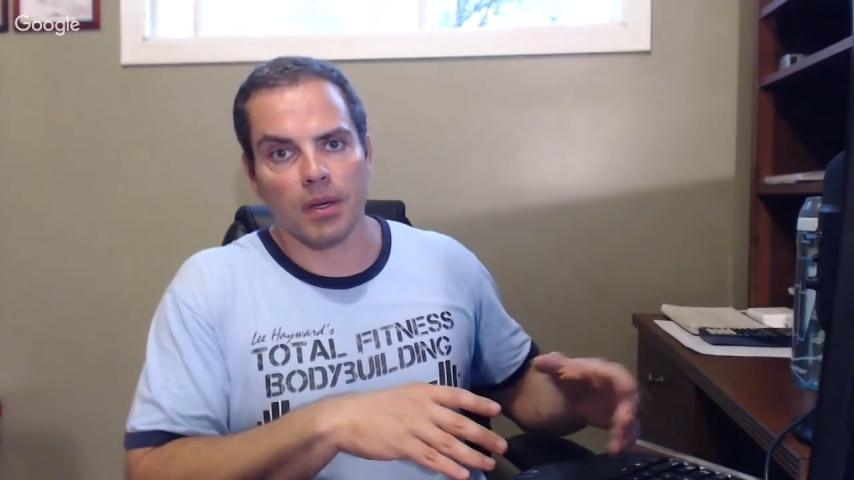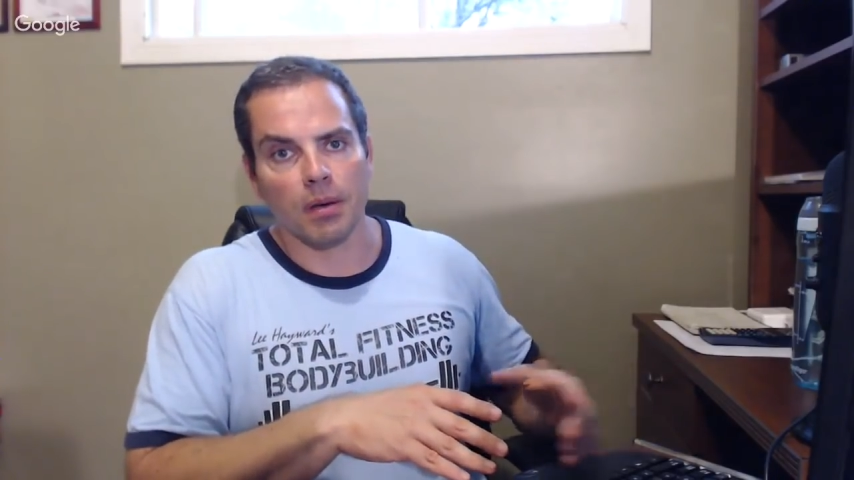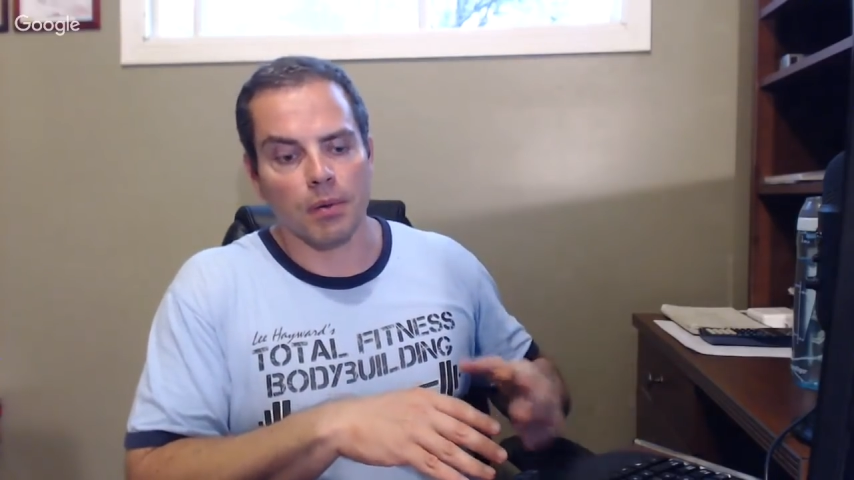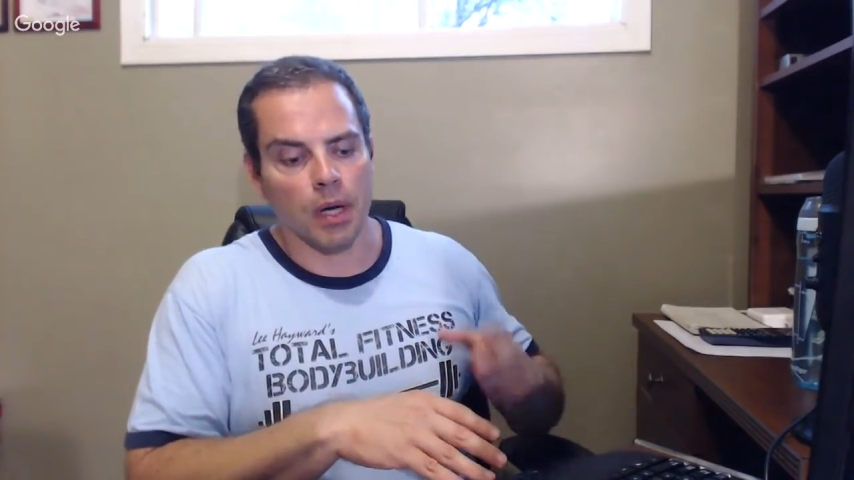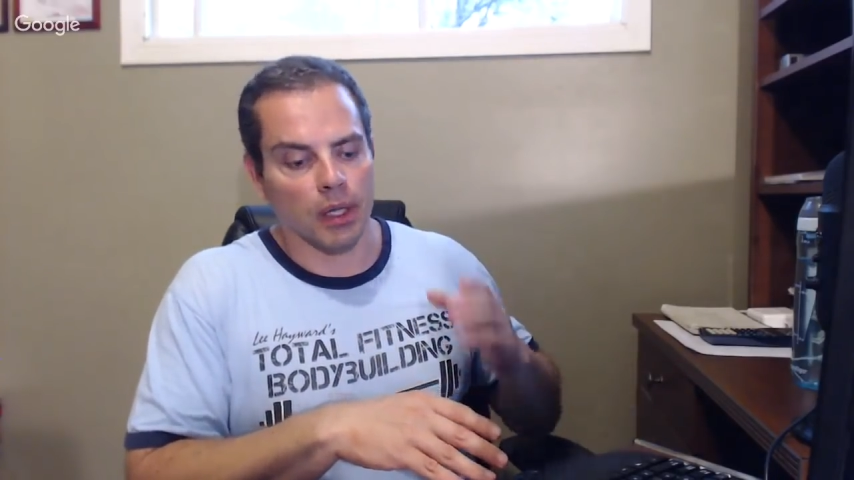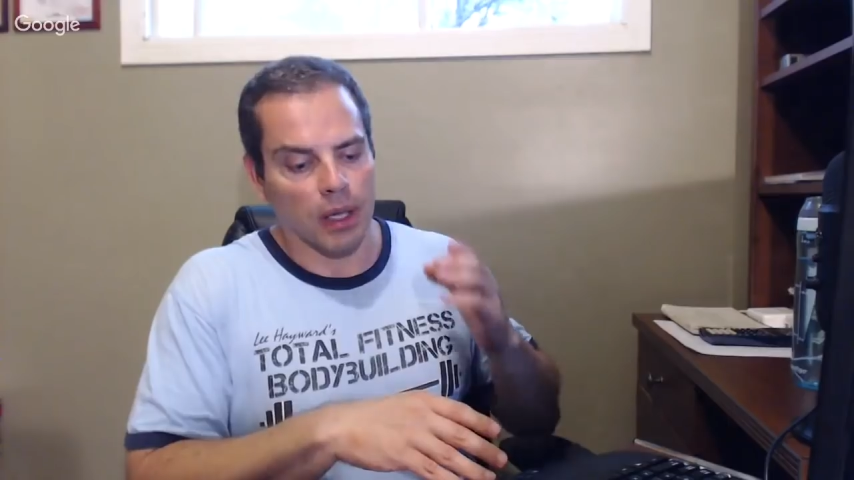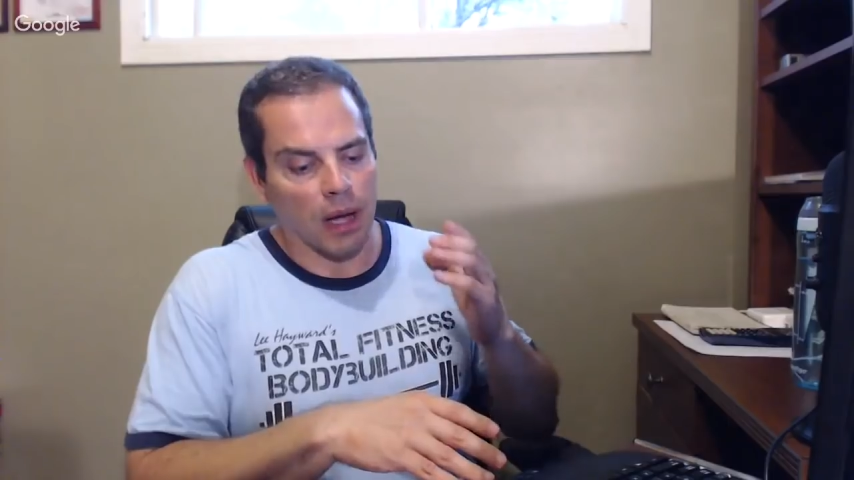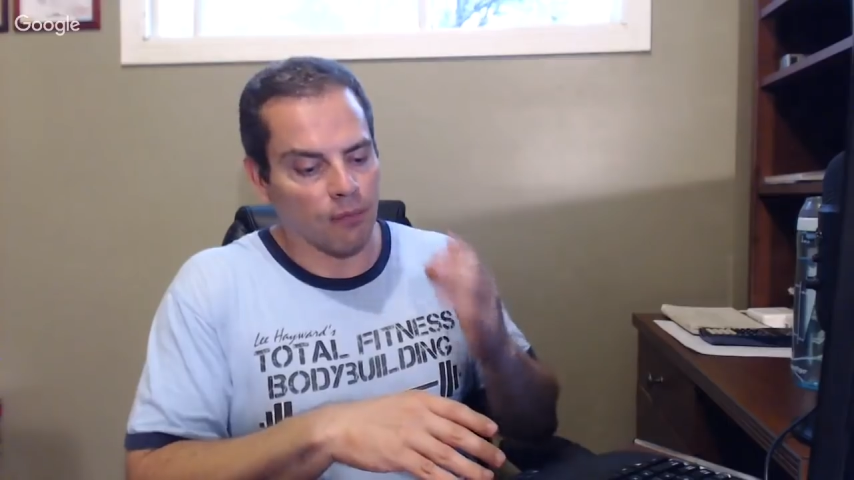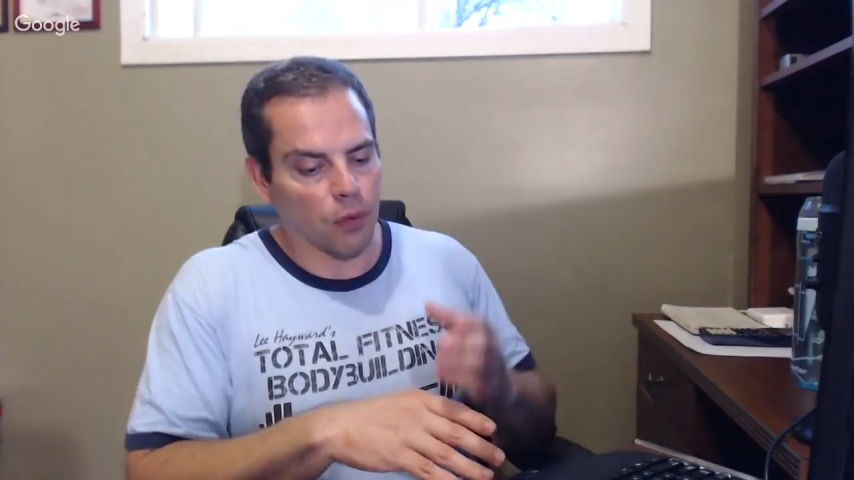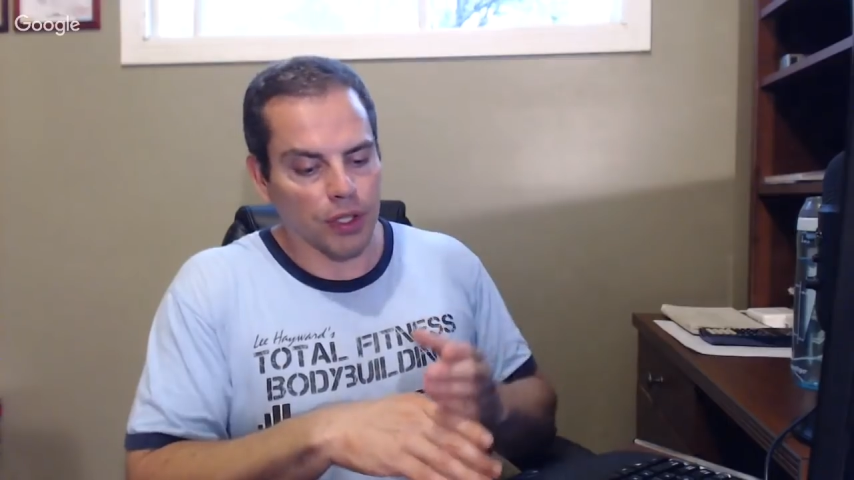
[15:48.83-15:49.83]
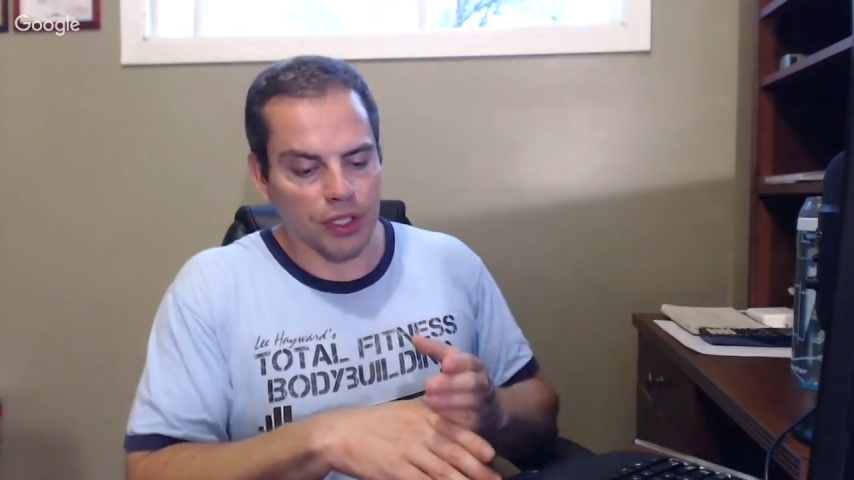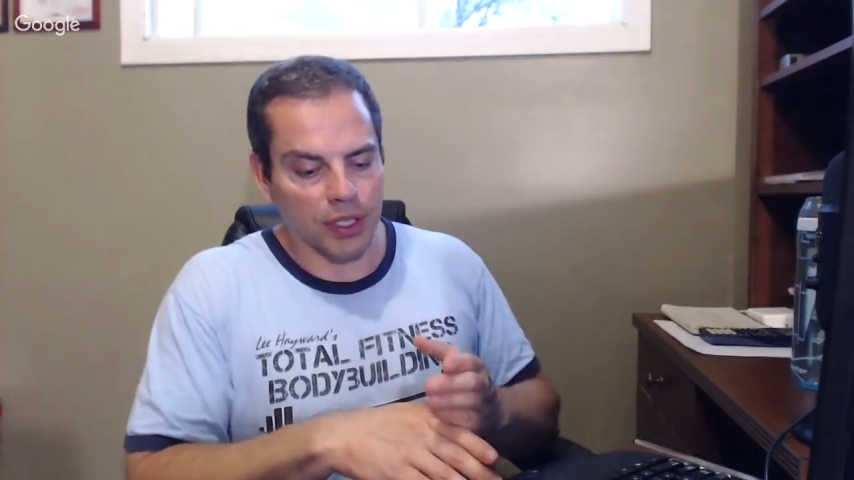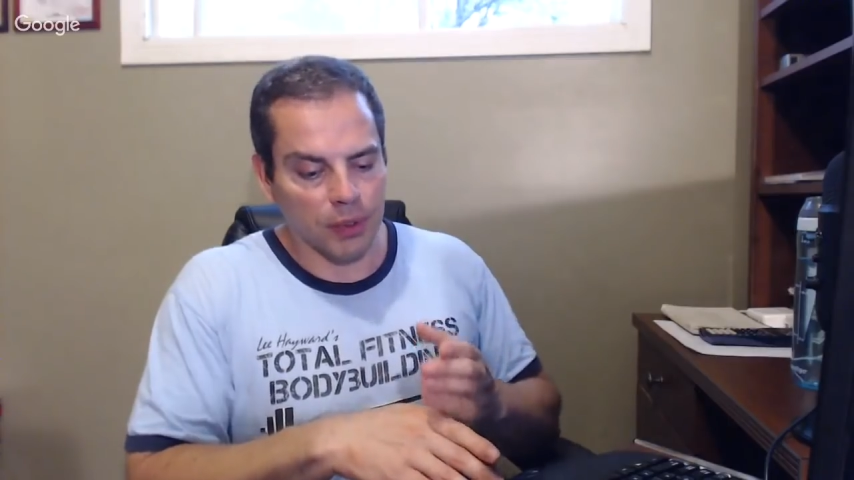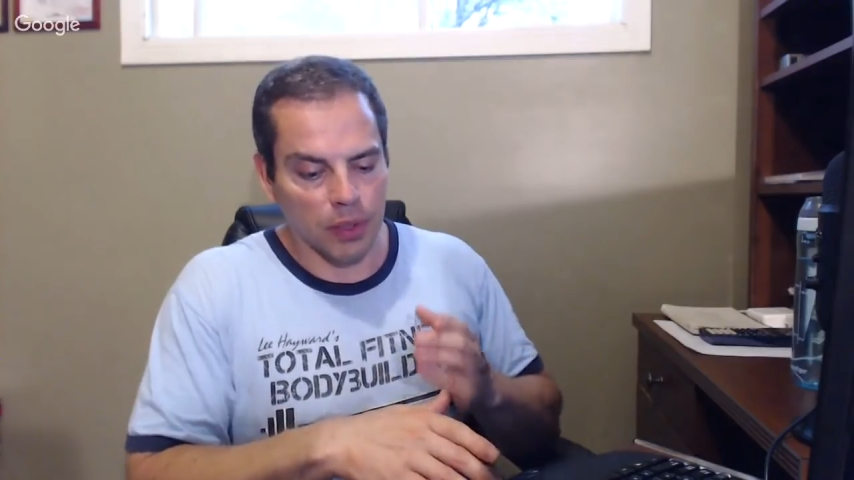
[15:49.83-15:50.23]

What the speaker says: Unfortunately,